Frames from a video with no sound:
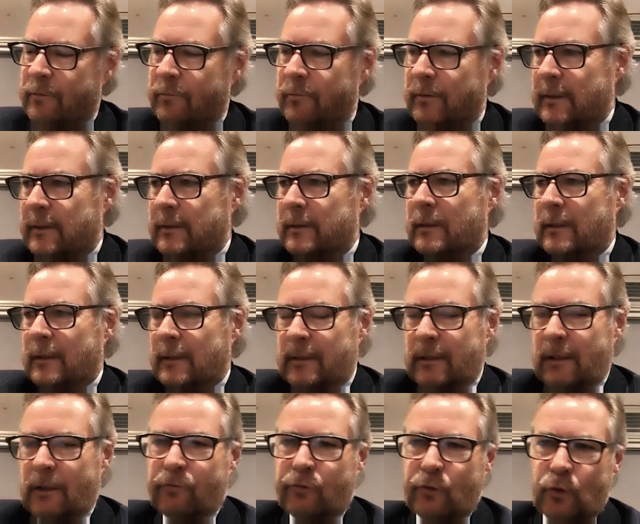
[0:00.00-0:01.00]
of uh,
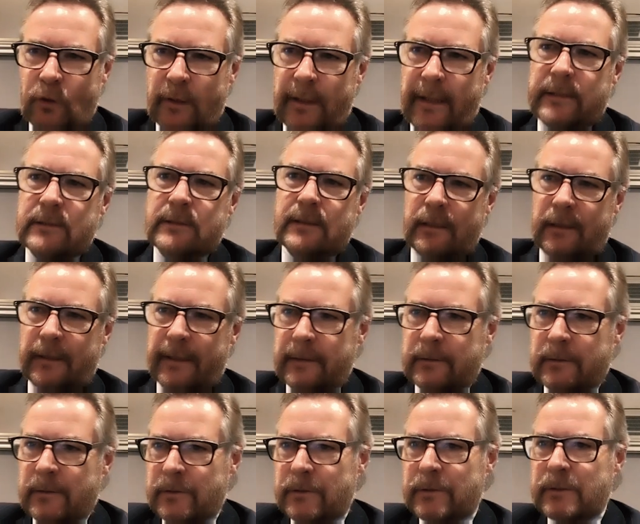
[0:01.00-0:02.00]
of Rolex
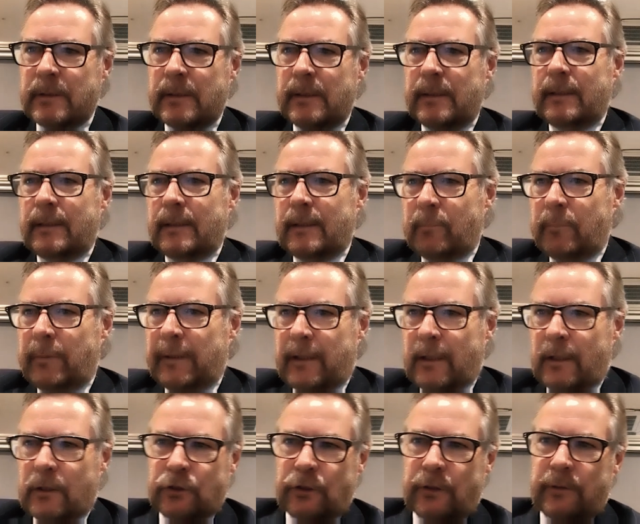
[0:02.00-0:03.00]
collectors
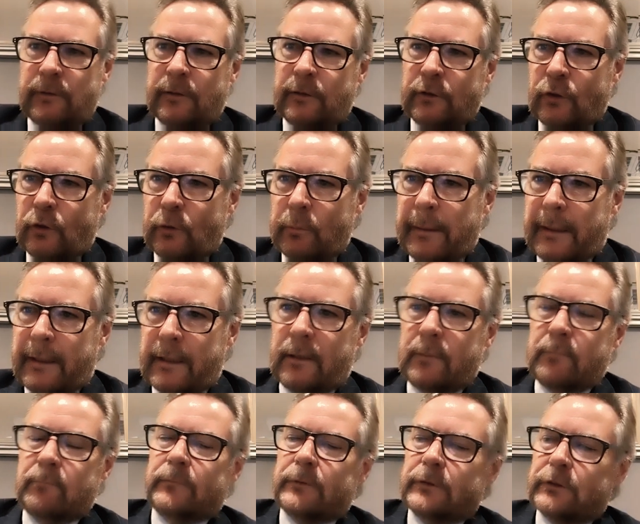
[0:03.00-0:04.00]
because you, you, mm. do
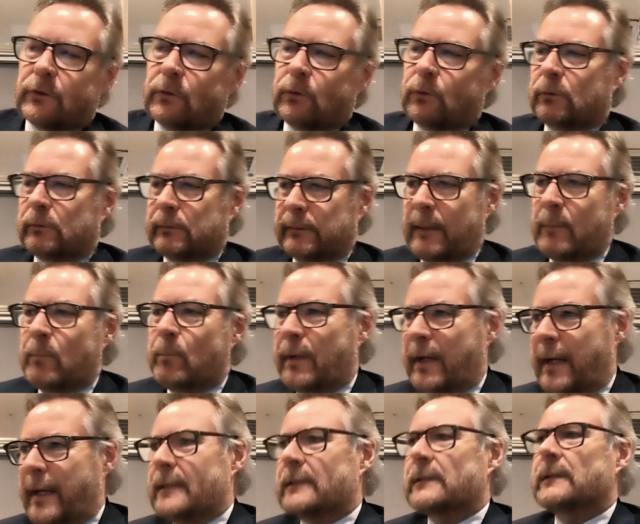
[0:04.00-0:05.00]
become so
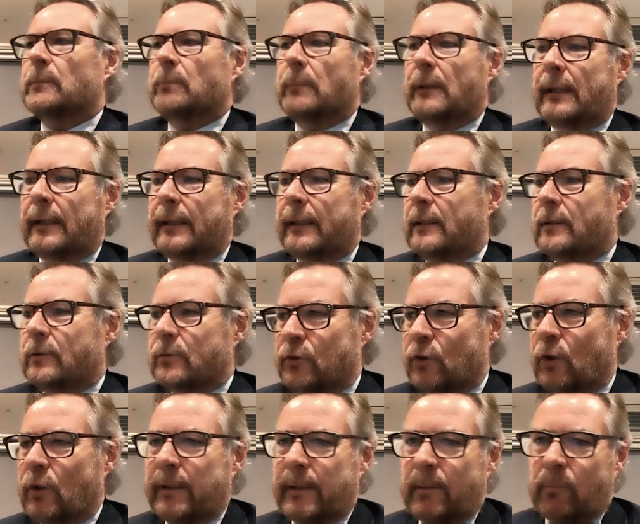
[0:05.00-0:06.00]
impressed by and
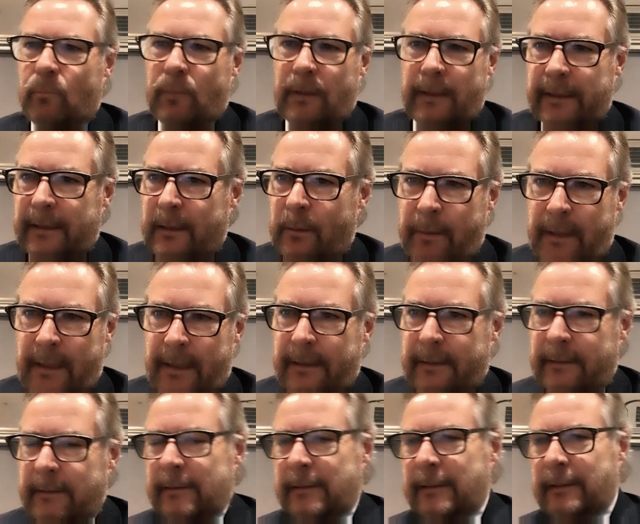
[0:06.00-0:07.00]
drawn in by the
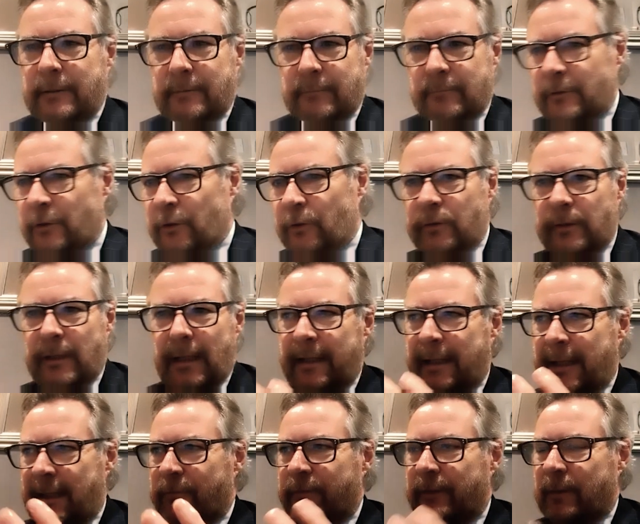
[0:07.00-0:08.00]
brand, and you
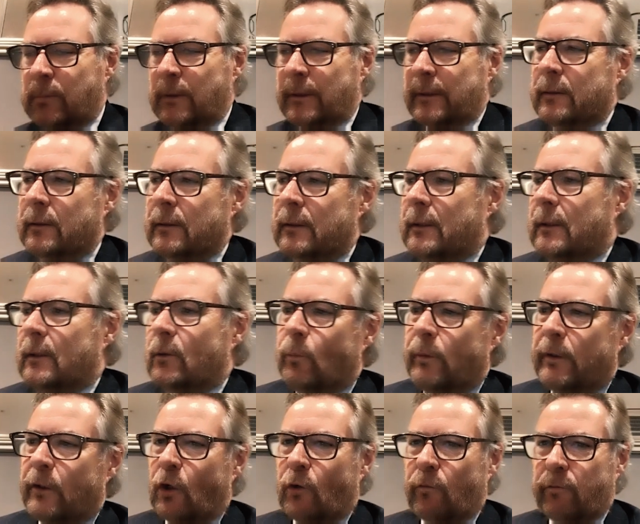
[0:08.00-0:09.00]
inevitably
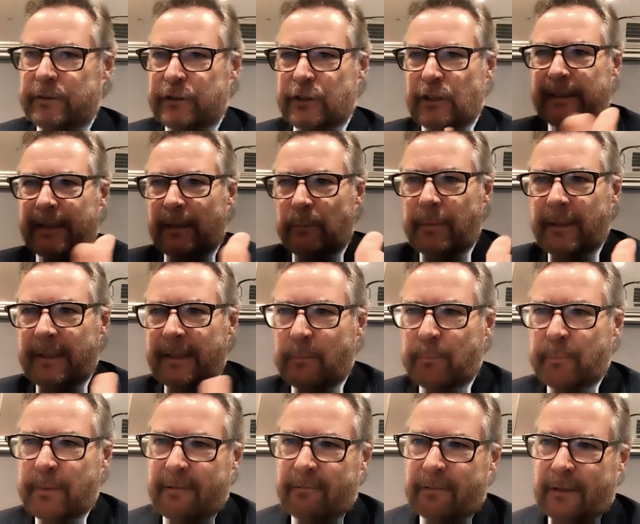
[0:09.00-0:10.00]
we're obviously in a, in a
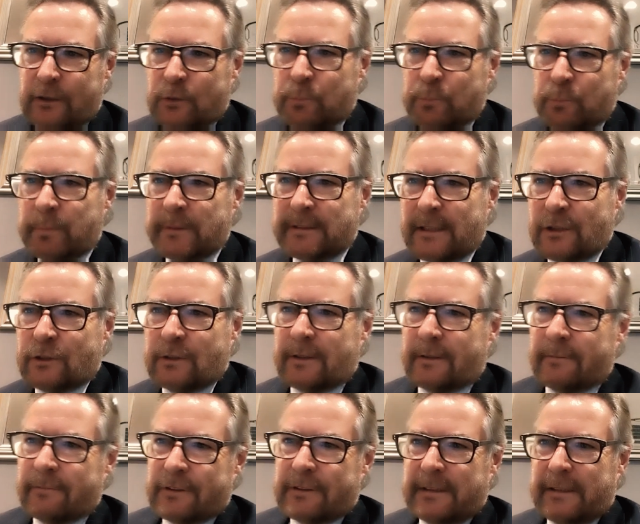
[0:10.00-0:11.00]
privileged position
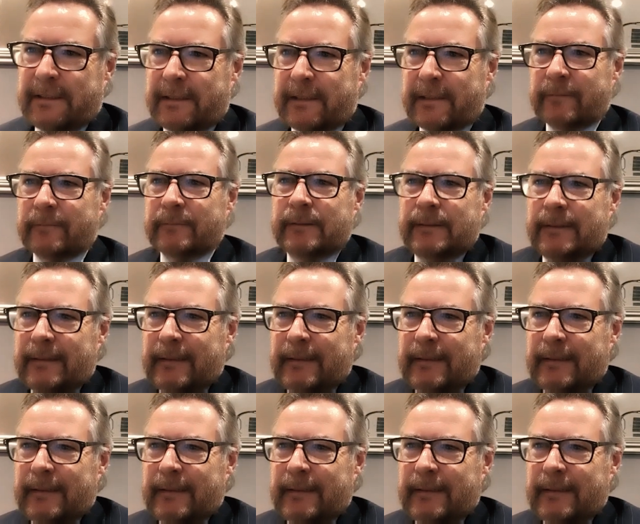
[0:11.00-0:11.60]
of seeing and